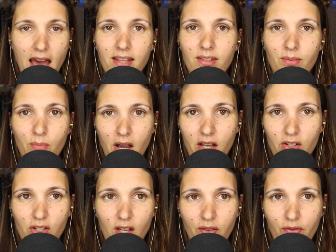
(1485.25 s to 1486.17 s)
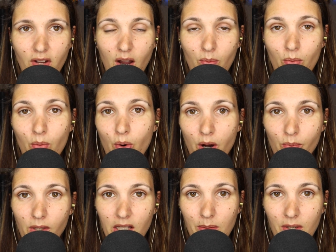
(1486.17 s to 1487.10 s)
as much, if not more,
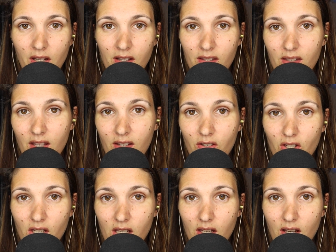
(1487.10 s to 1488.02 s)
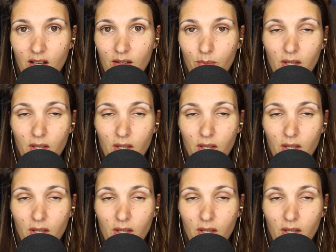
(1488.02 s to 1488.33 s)
blaming his than she did.